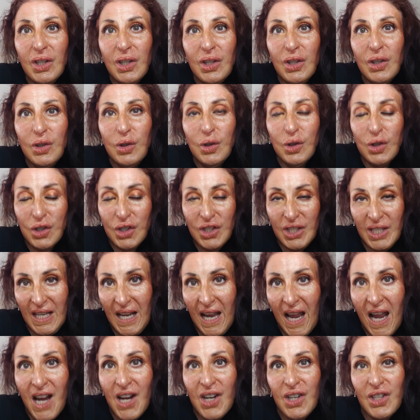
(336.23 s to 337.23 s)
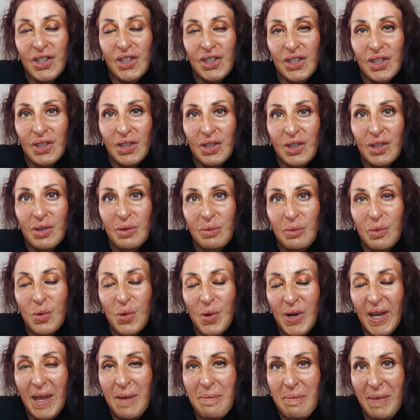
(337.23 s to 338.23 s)
Your scars will
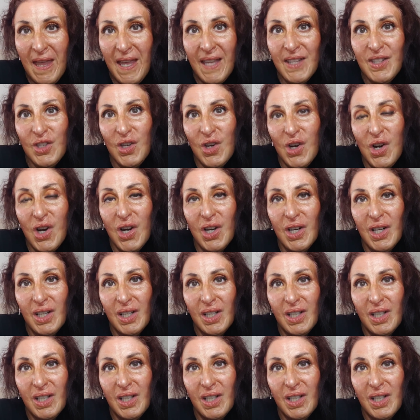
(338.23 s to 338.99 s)
get better.